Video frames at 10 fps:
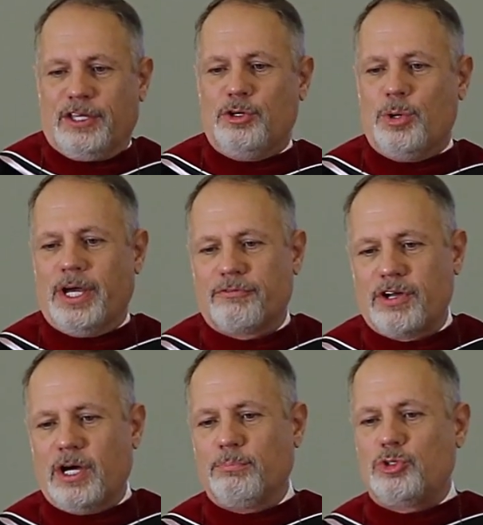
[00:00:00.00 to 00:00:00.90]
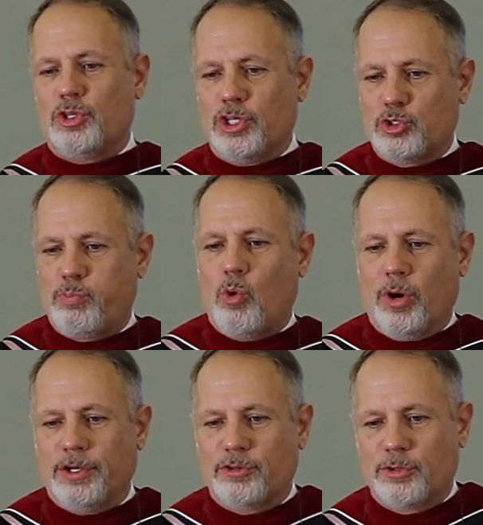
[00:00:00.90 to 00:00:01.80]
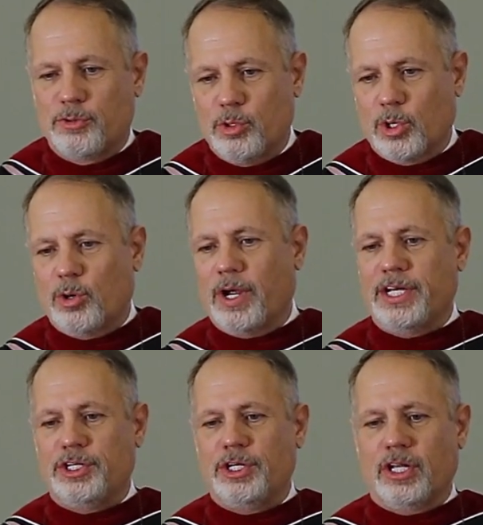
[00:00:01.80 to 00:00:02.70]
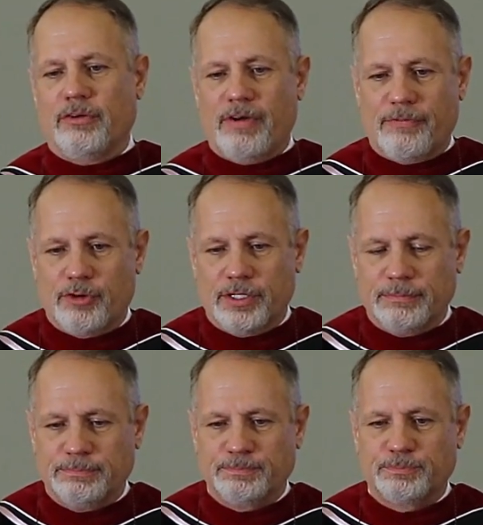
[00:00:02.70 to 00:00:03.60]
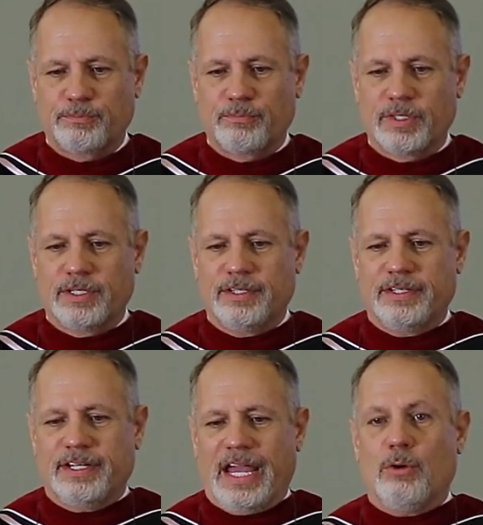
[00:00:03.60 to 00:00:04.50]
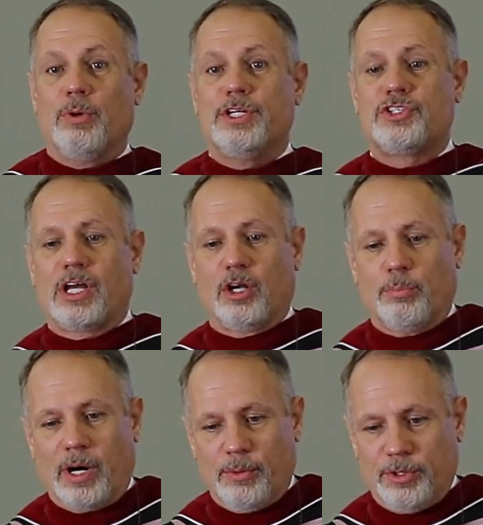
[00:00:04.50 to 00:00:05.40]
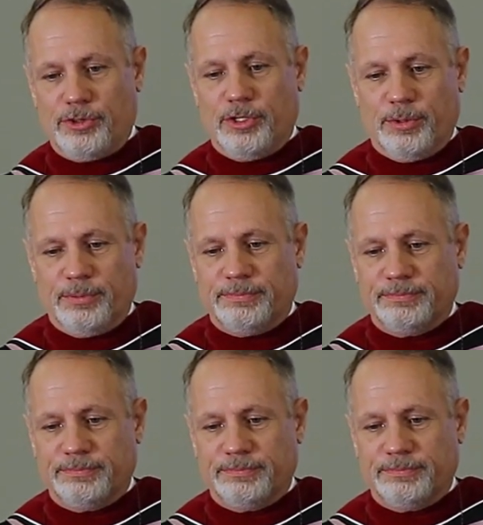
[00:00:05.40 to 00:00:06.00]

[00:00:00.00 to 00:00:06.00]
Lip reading: You have come to this point through a great deal of effort, and we celebrate with you.